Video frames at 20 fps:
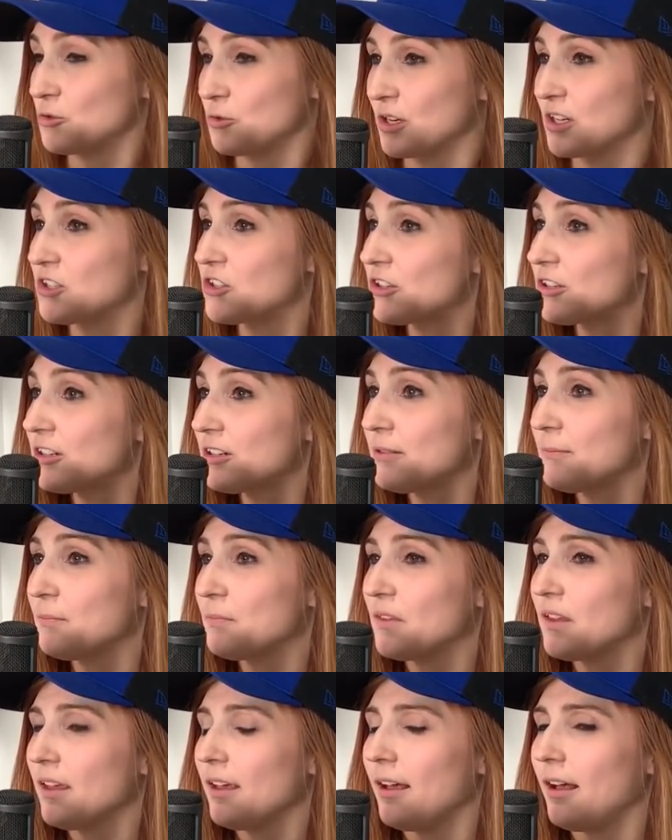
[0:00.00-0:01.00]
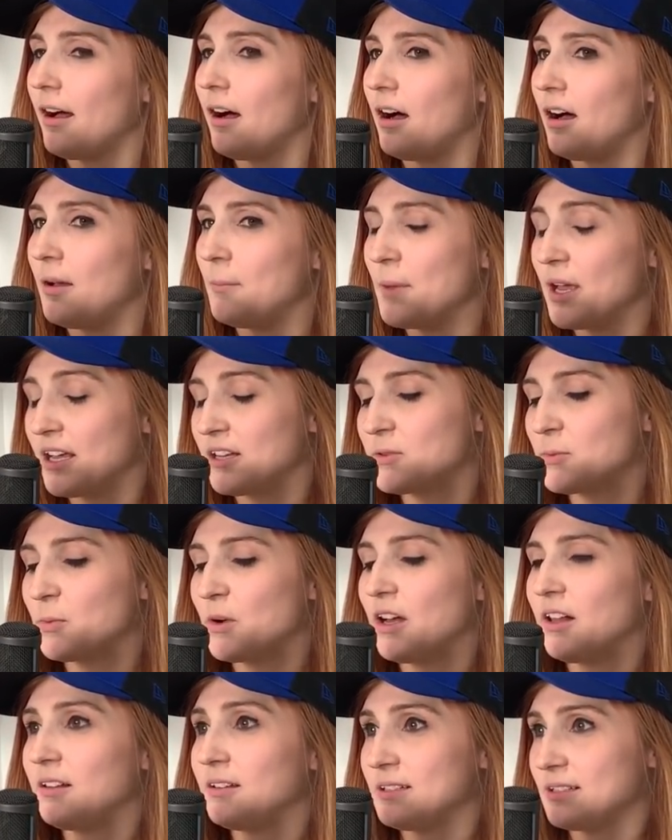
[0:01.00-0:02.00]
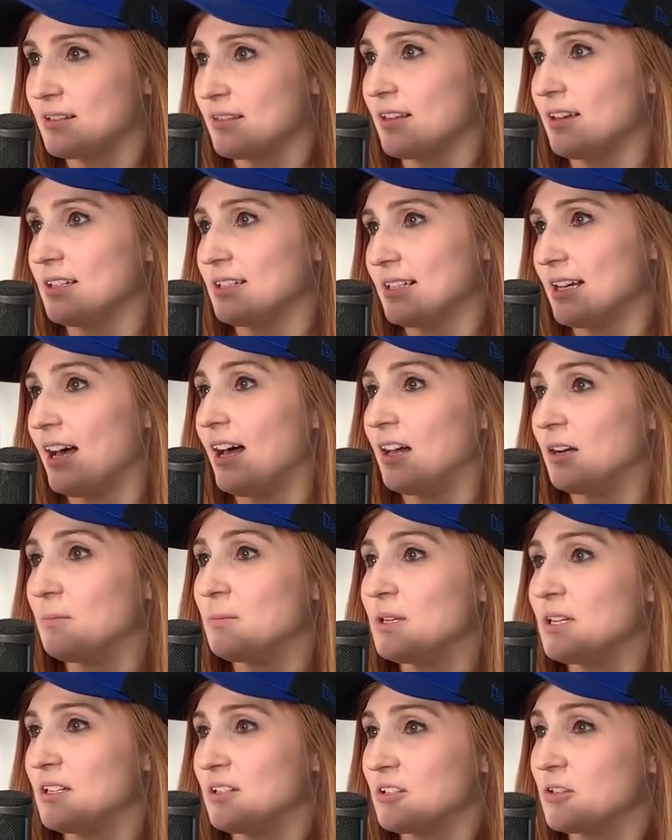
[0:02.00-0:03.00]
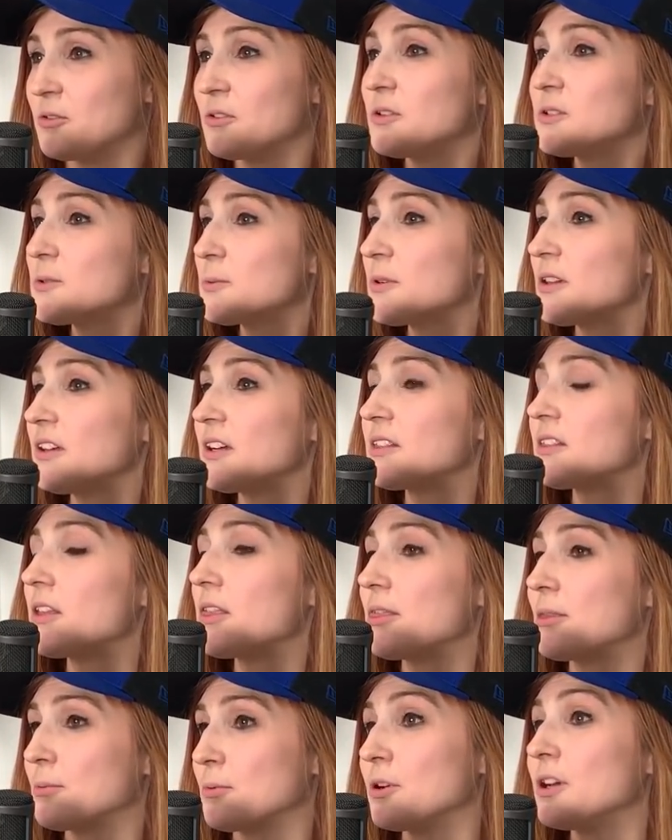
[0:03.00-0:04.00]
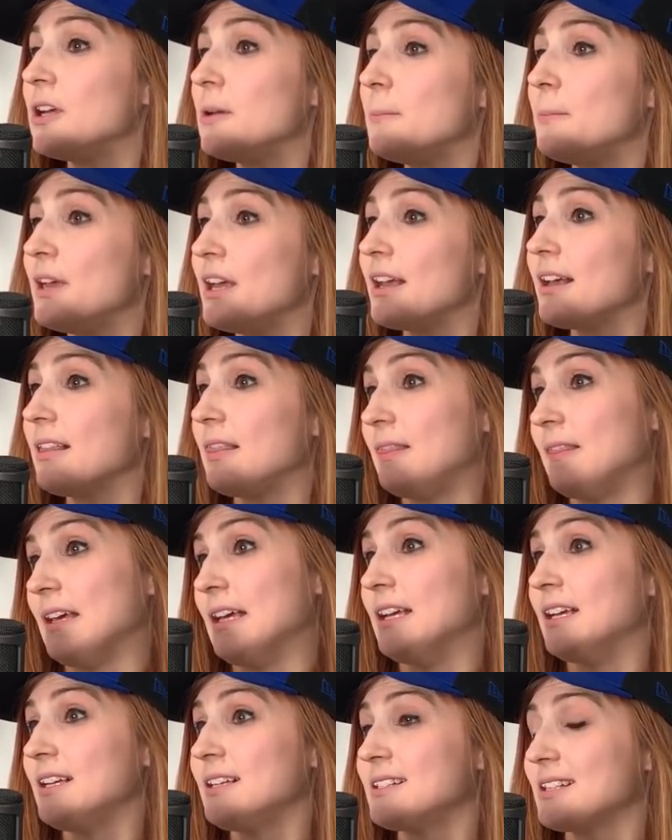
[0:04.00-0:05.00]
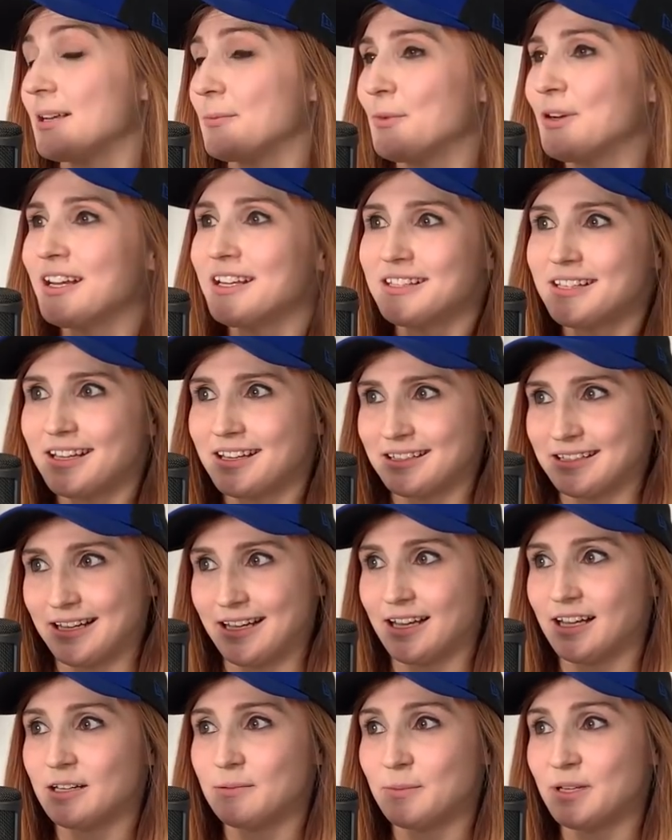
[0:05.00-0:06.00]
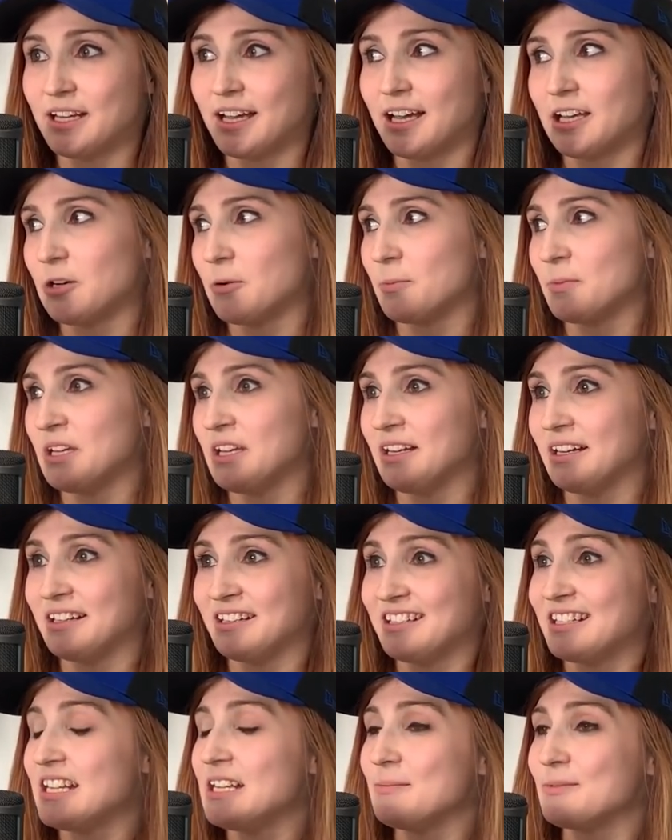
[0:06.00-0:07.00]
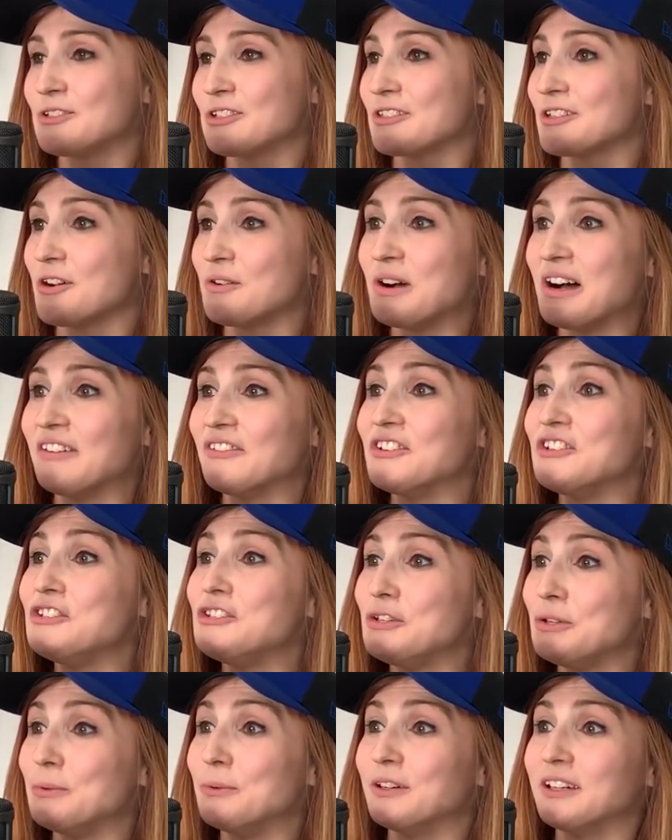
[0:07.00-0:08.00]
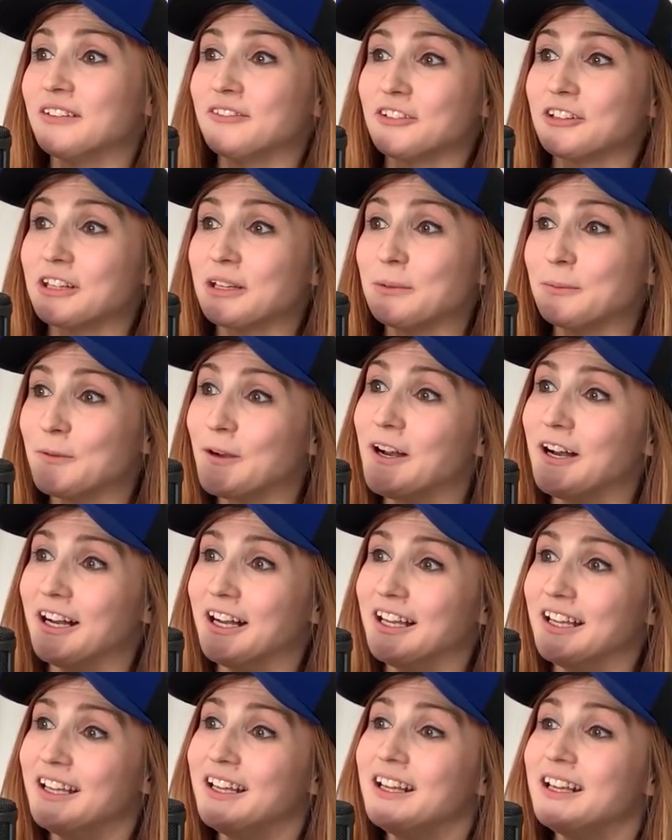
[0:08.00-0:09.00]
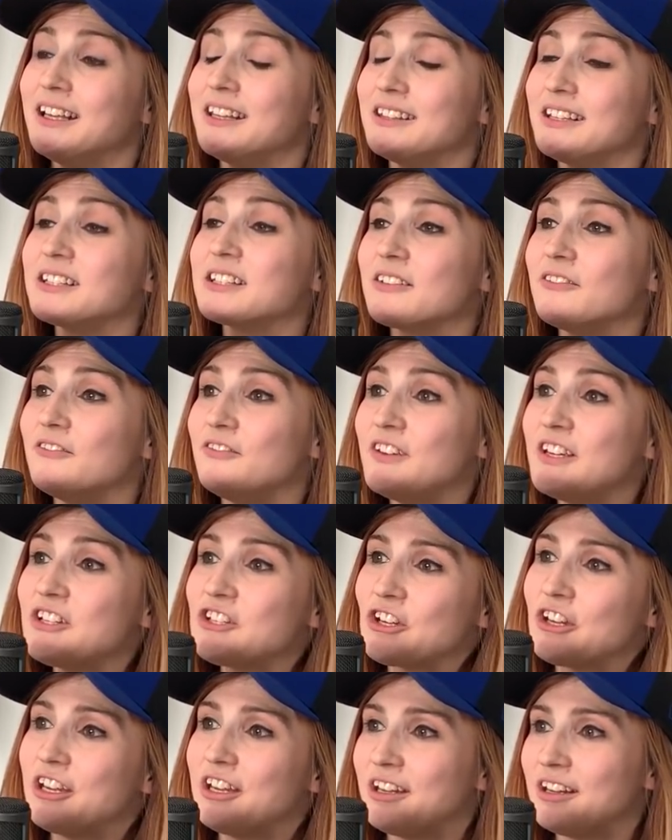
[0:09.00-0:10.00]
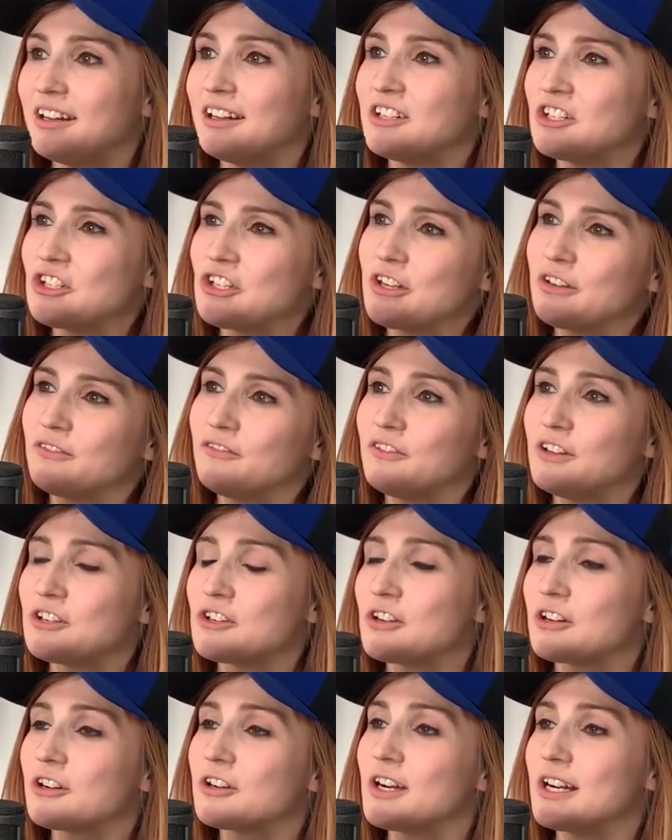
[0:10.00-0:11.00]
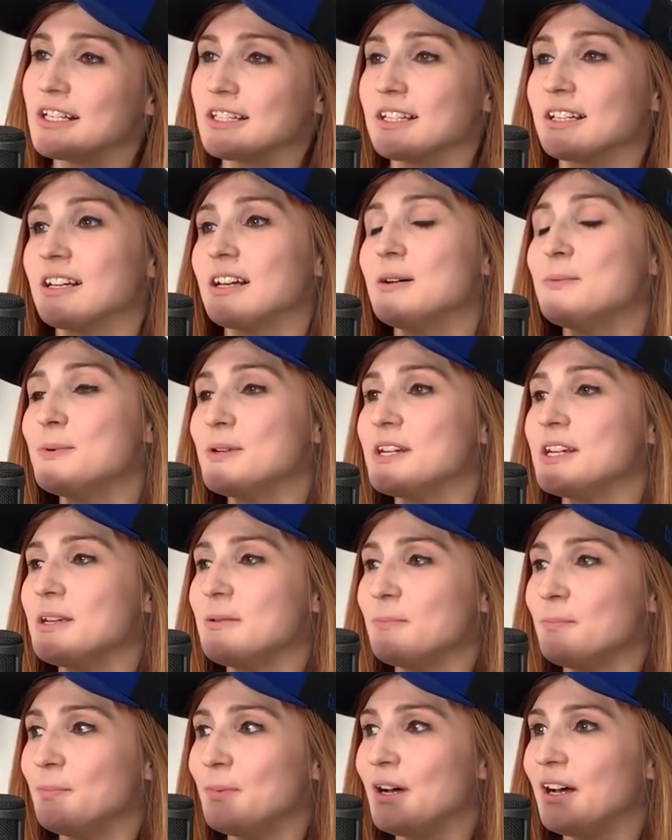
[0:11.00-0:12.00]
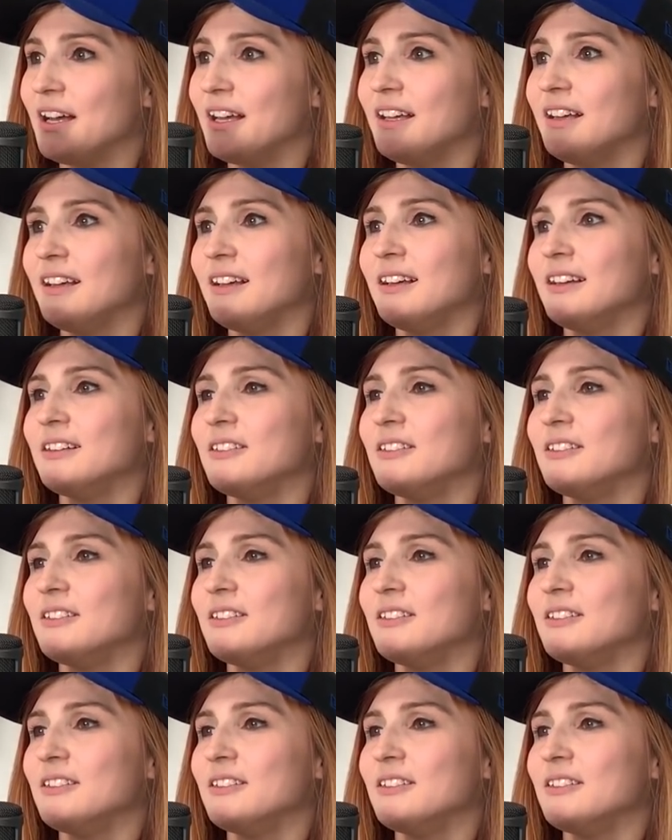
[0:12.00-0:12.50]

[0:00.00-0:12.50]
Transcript: structure, um, as well as the autonomy. So those were like the three big things. And when I say autonomy, I don't mean teams just go off and do whatever they want. There's a vision, a shared mm-hmm. vision across the company, but